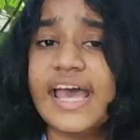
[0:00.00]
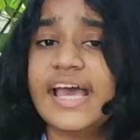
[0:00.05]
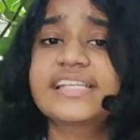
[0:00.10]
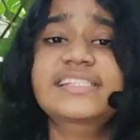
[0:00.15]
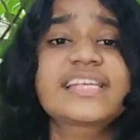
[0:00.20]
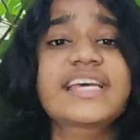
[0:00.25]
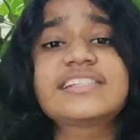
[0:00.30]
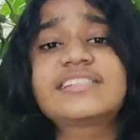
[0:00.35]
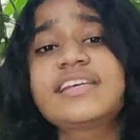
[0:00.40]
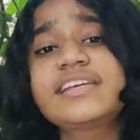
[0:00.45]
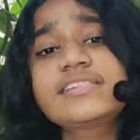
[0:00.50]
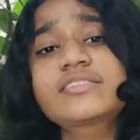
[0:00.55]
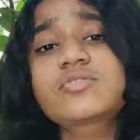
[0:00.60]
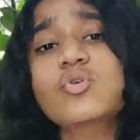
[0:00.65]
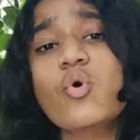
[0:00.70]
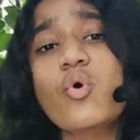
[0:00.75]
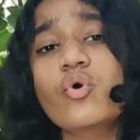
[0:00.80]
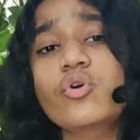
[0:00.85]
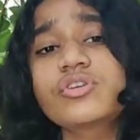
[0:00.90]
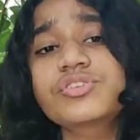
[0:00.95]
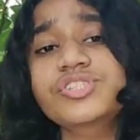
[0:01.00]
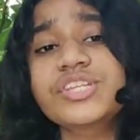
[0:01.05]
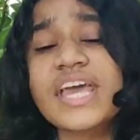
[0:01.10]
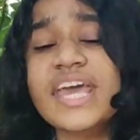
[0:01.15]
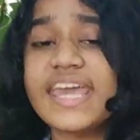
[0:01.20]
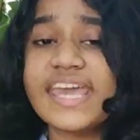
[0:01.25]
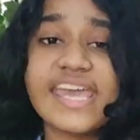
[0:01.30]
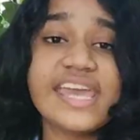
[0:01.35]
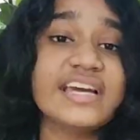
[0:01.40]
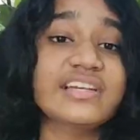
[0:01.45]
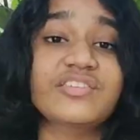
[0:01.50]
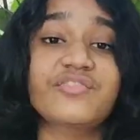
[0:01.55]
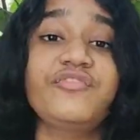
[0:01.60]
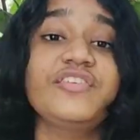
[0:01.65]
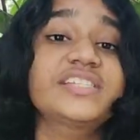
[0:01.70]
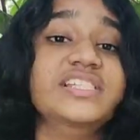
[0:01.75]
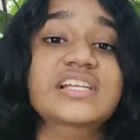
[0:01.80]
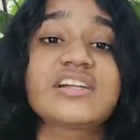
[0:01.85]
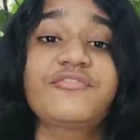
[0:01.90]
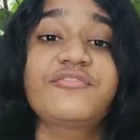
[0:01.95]
SAT scores, and
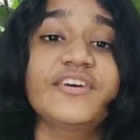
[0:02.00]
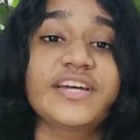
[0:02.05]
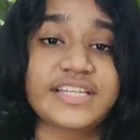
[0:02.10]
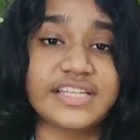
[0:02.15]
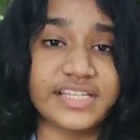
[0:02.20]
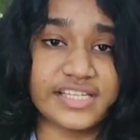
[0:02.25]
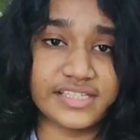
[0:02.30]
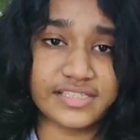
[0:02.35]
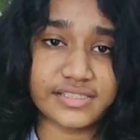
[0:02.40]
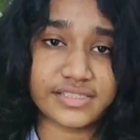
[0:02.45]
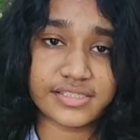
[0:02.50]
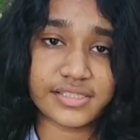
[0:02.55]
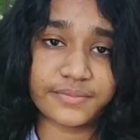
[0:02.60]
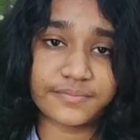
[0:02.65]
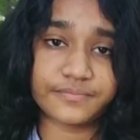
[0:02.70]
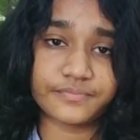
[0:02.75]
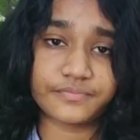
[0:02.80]
physical fitness.